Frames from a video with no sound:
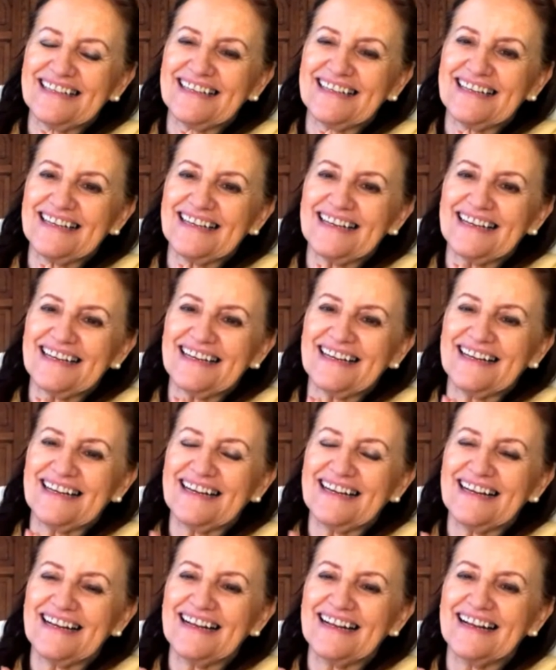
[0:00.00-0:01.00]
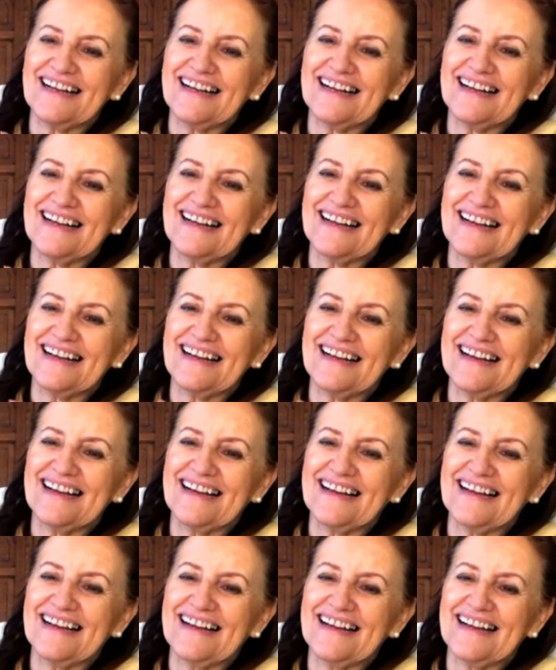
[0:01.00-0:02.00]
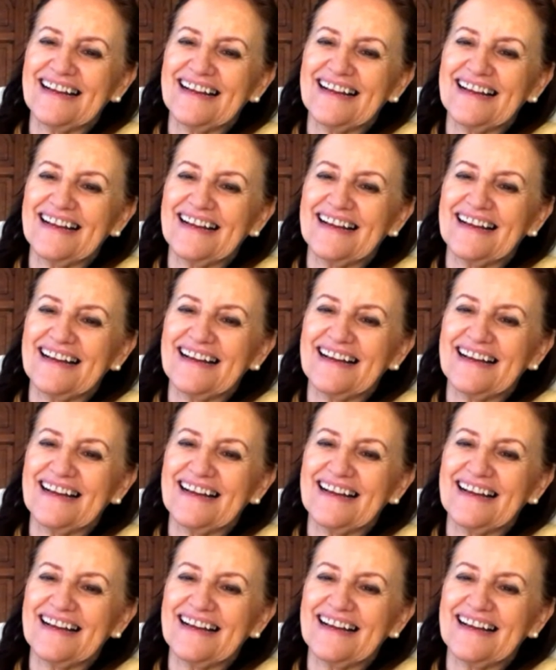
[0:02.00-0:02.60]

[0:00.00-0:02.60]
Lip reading: No words are spoken by the person on screen.